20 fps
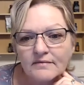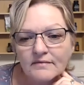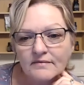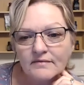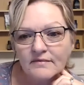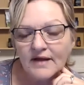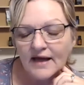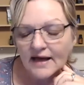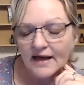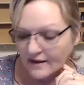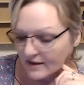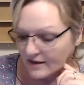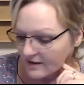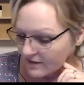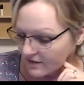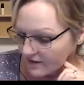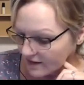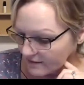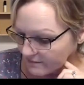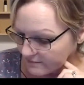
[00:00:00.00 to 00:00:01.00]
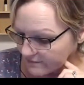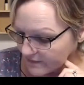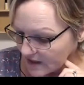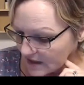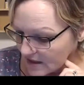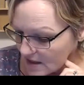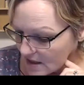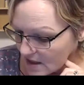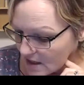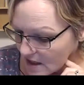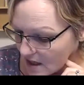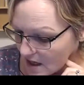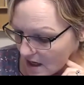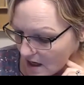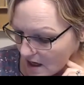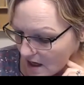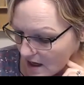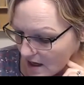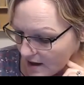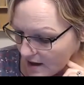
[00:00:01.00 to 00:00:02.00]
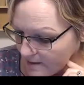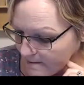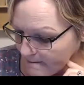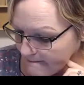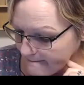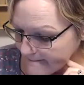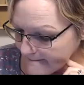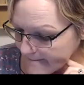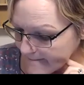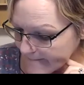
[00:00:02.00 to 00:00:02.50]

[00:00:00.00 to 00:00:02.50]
that kind of thing.